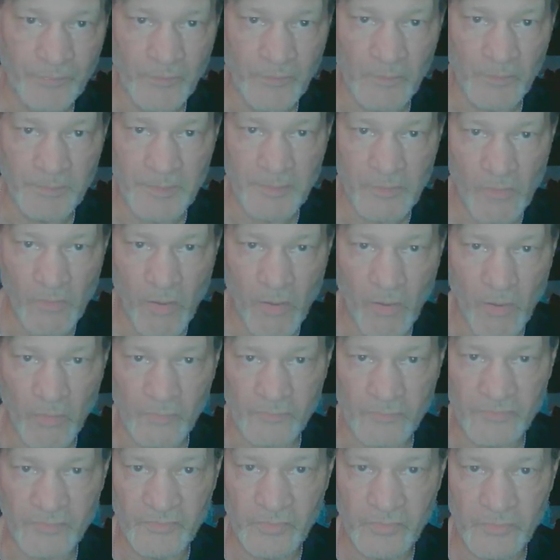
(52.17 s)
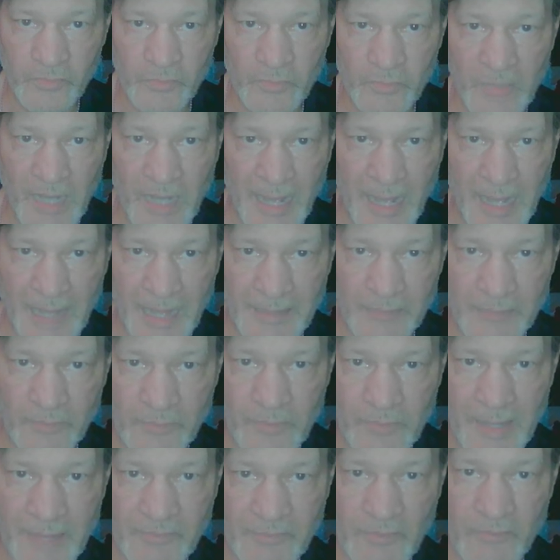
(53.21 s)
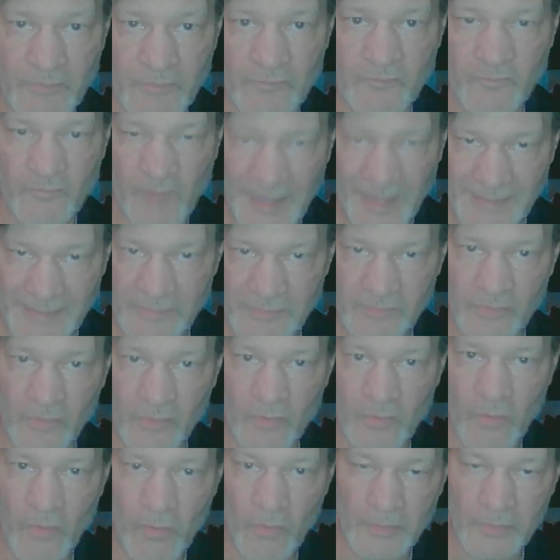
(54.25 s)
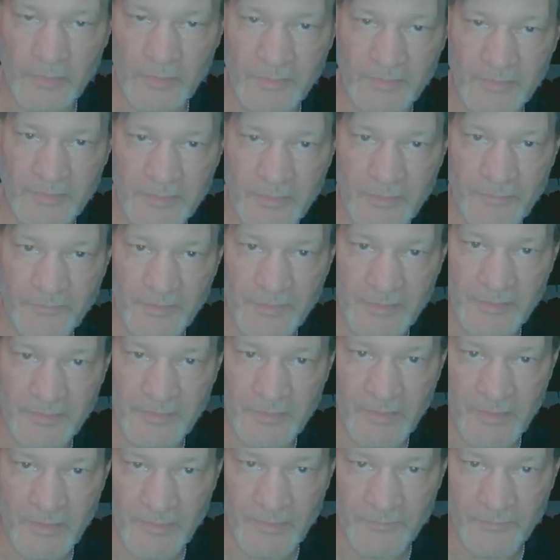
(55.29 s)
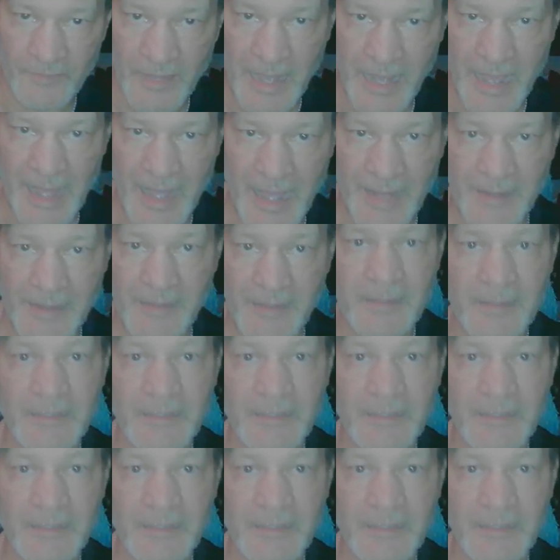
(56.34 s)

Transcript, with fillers: You belong to God. You have the right to call yourself a son of God.